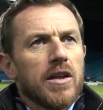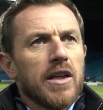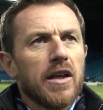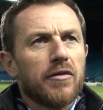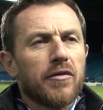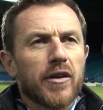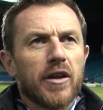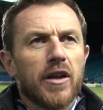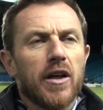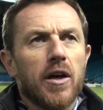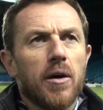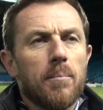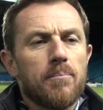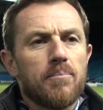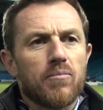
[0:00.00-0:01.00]
Yeah, I think
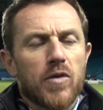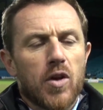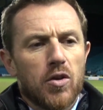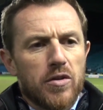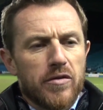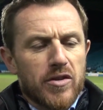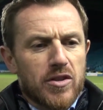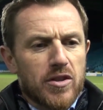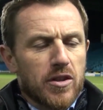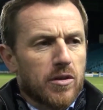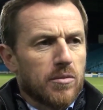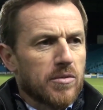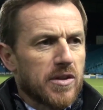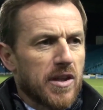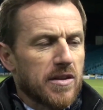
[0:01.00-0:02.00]
under the
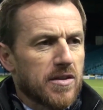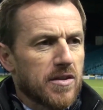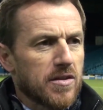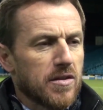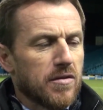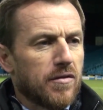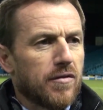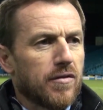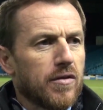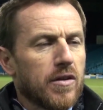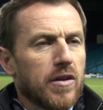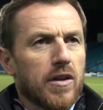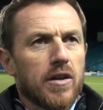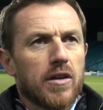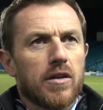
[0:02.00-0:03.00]
circumstances of
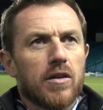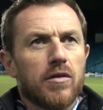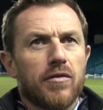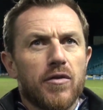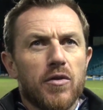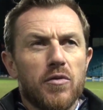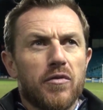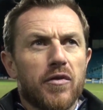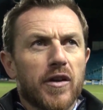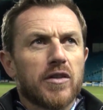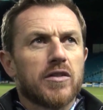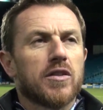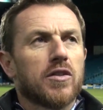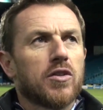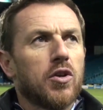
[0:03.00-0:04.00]
a few
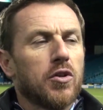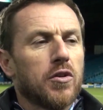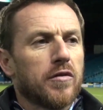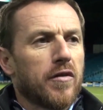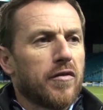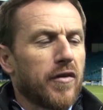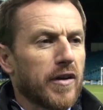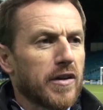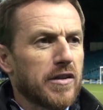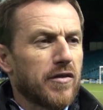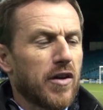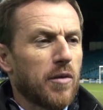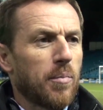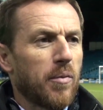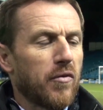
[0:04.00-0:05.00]
things that could have affected
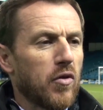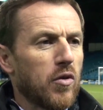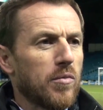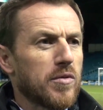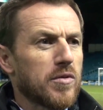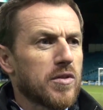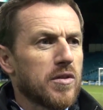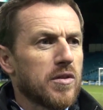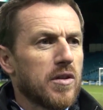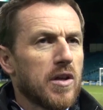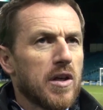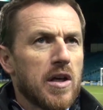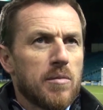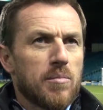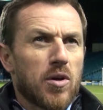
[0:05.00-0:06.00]
our performance and
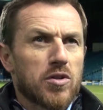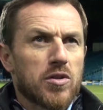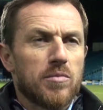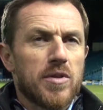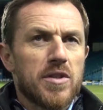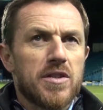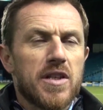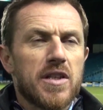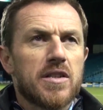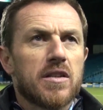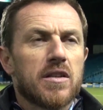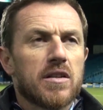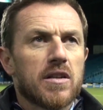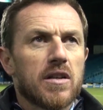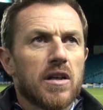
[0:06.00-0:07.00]
possibly did.
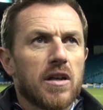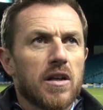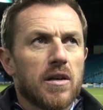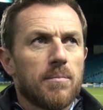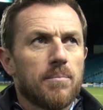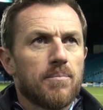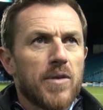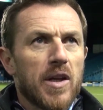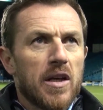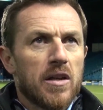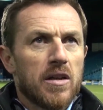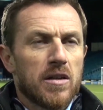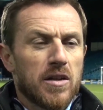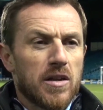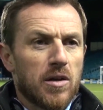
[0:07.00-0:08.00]

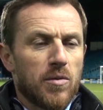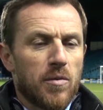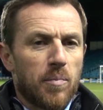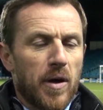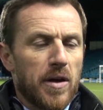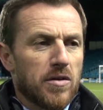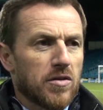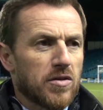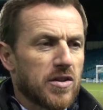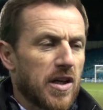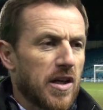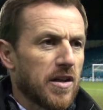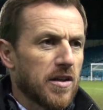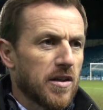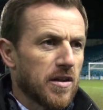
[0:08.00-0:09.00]
You know, we played on
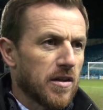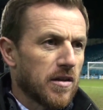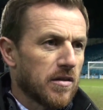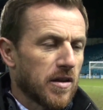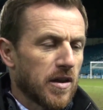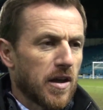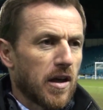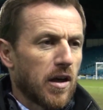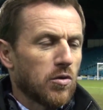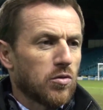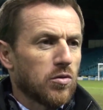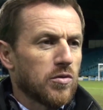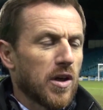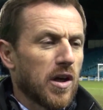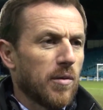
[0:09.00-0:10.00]
Saturday in a
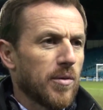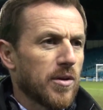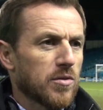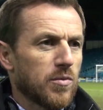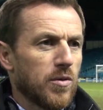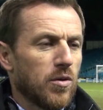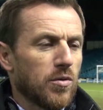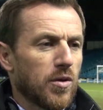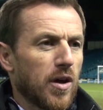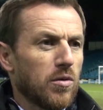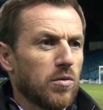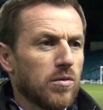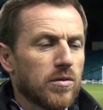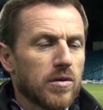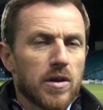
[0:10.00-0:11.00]
local derby, as we all
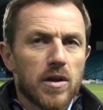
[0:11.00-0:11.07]
know.